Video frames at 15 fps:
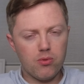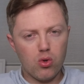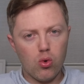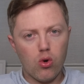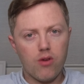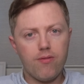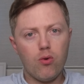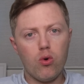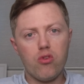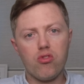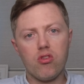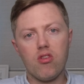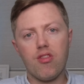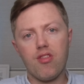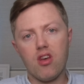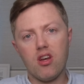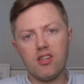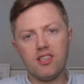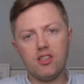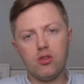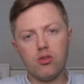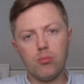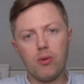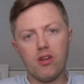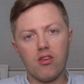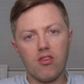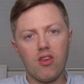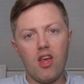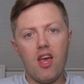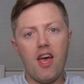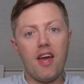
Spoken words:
torque, 430 newton meters,